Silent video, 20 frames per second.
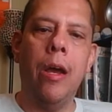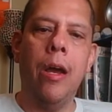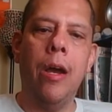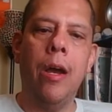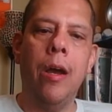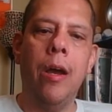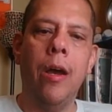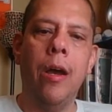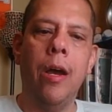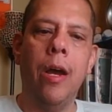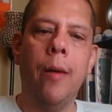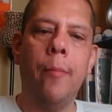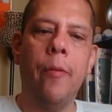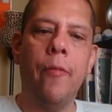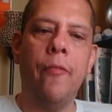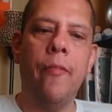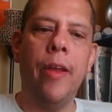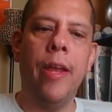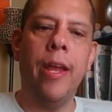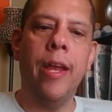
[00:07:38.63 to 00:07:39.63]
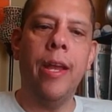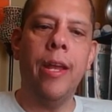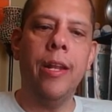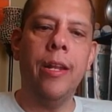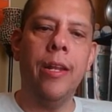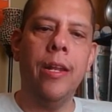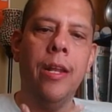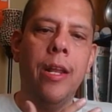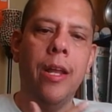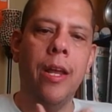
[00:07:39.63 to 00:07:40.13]
uh, I'm a
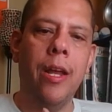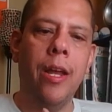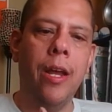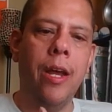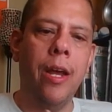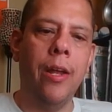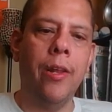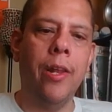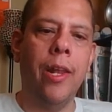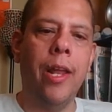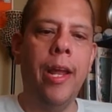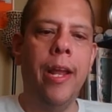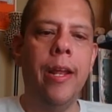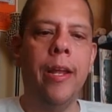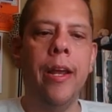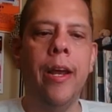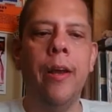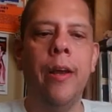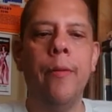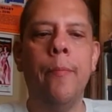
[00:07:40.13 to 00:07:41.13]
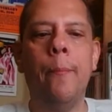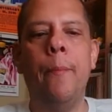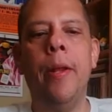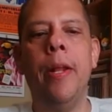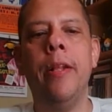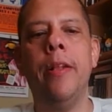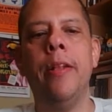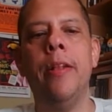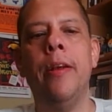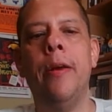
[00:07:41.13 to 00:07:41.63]
fan. I like, I
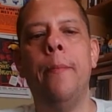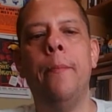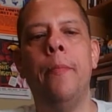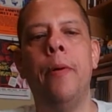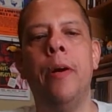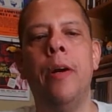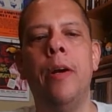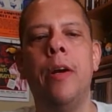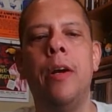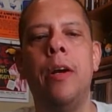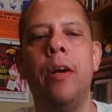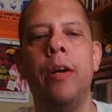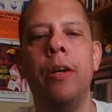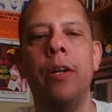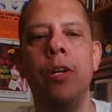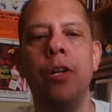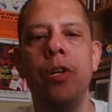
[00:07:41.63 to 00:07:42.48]
picked up uh,